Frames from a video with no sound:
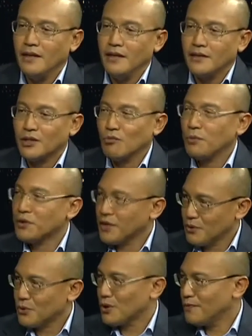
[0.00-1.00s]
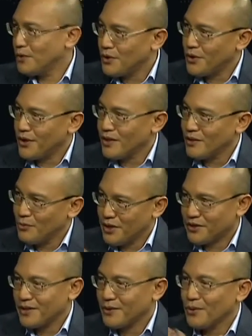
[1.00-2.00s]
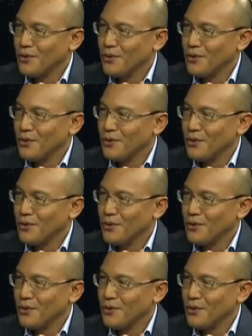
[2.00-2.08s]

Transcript: So when we try to solve for oil, we extract all